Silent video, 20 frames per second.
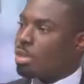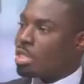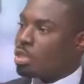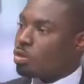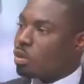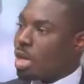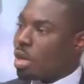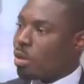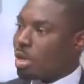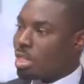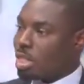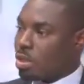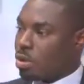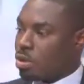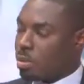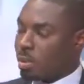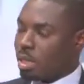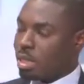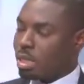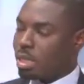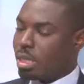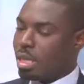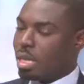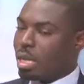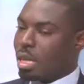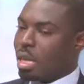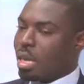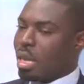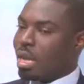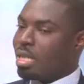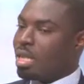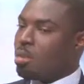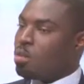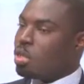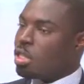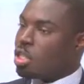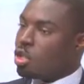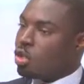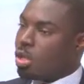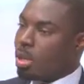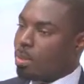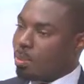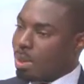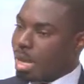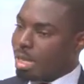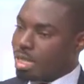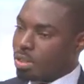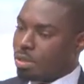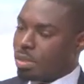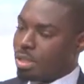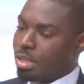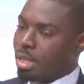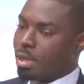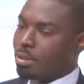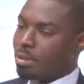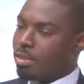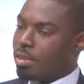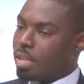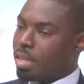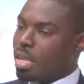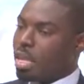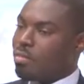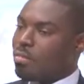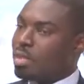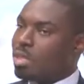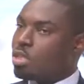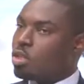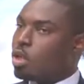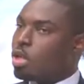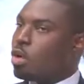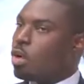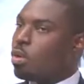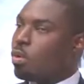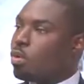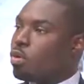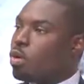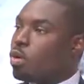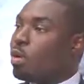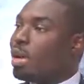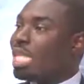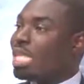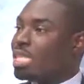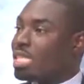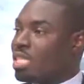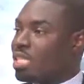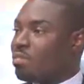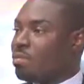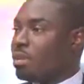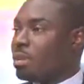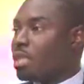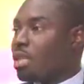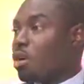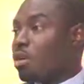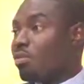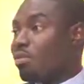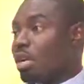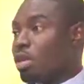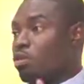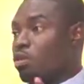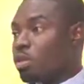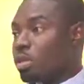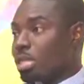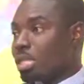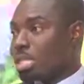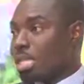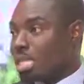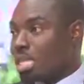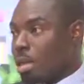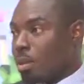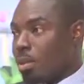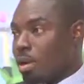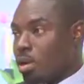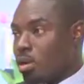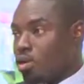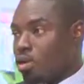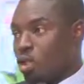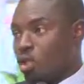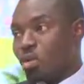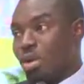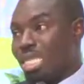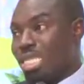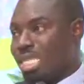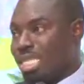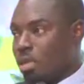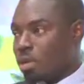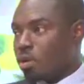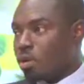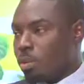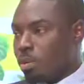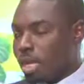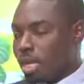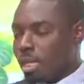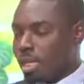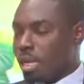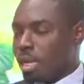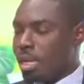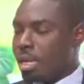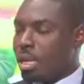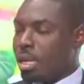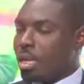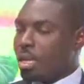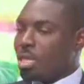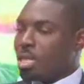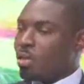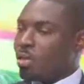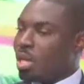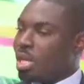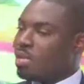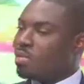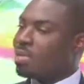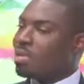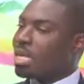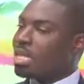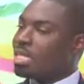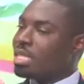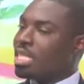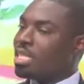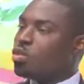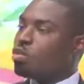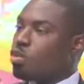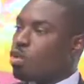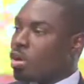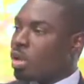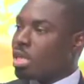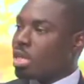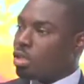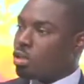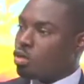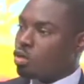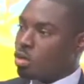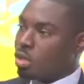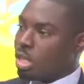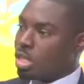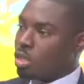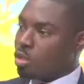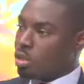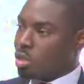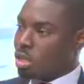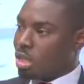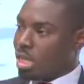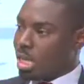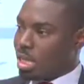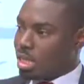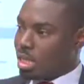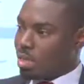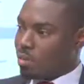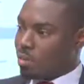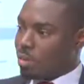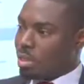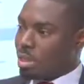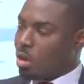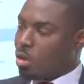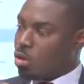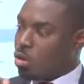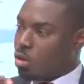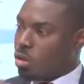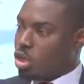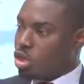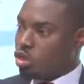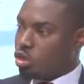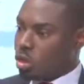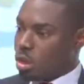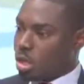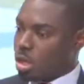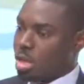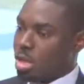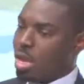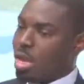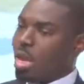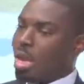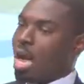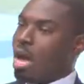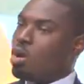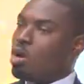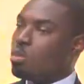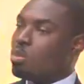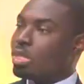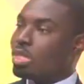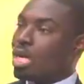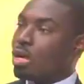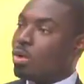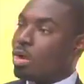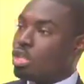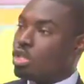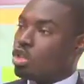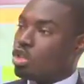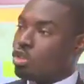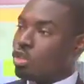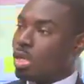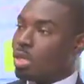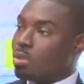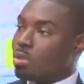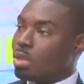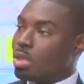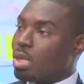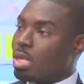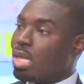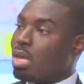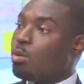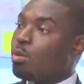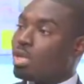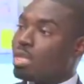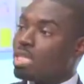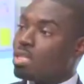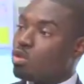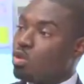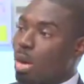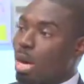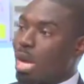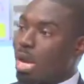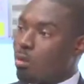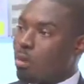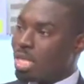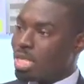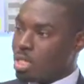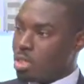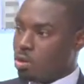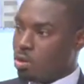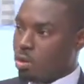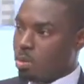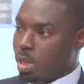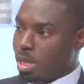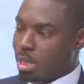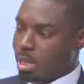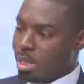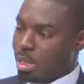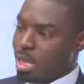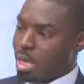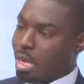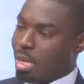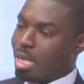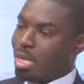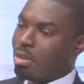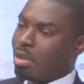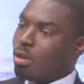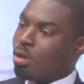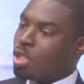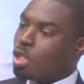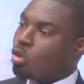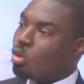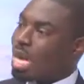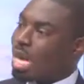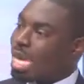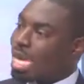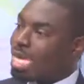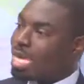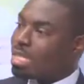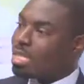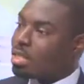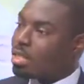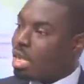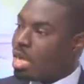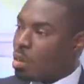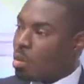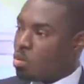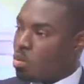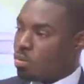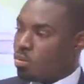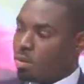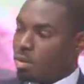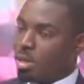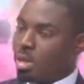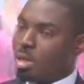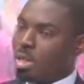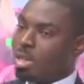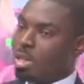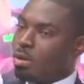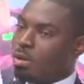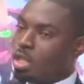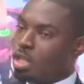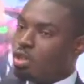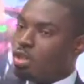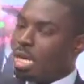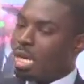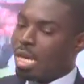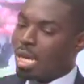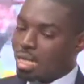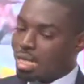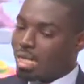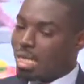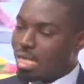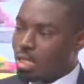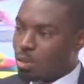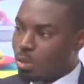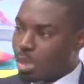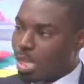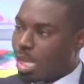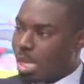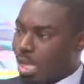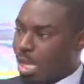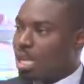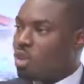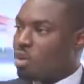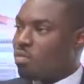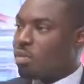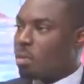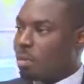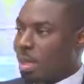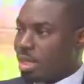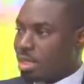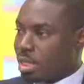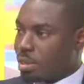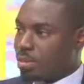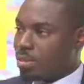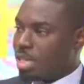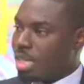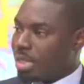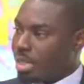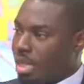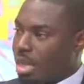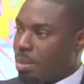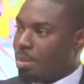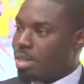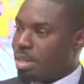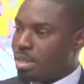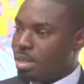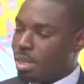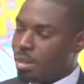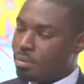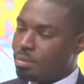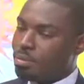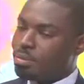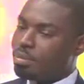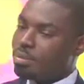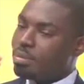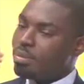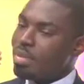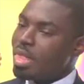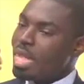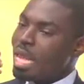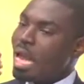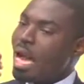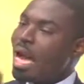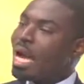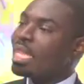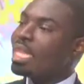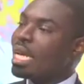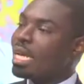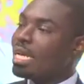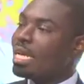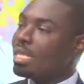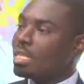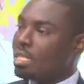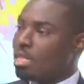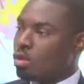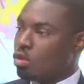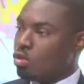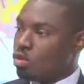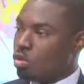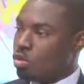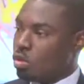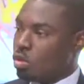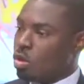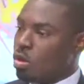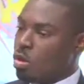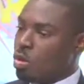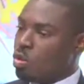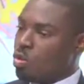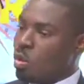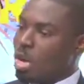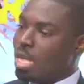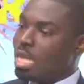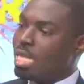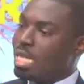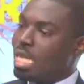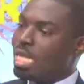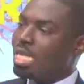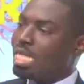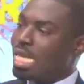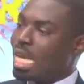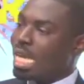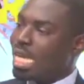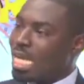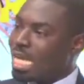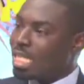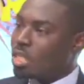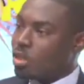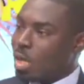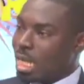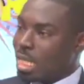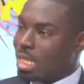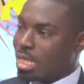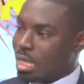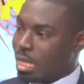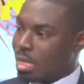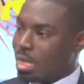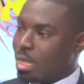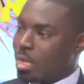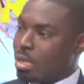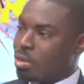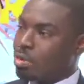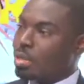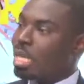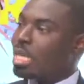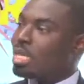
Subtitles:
why I watch a remand. And the most unique part is say, if you saw your relative, you know, you're very concerned about use watch your reminder. The relative can just walk into the judicial service, I could registrar, I could boost a registrar, no, the reason why I watch your remand. Now the reason why I case no a movie. The registrar can just with a click of a button determine say, how na case ne do, we need into a case no action. So that's the